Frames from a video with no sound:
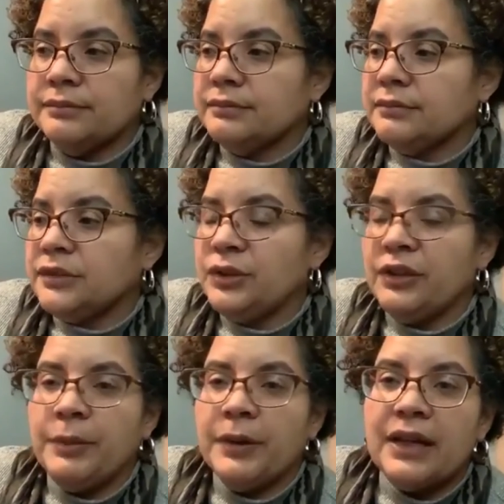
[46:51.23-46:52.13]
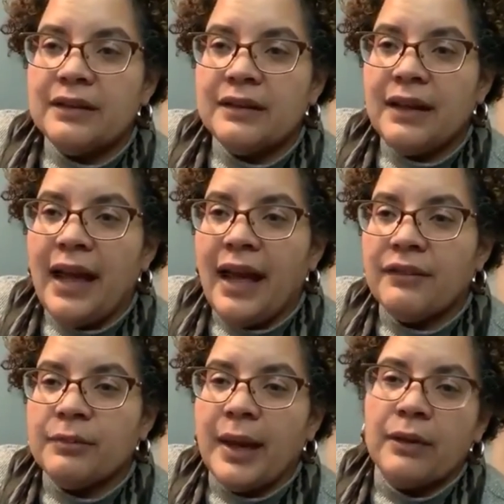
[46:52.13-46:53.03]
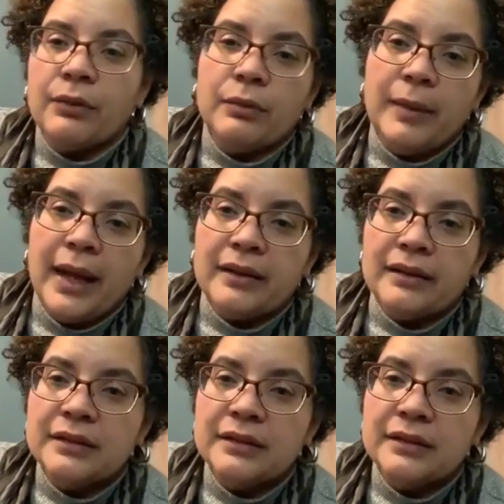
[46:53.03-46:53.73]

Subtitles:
experience and to have as my role model.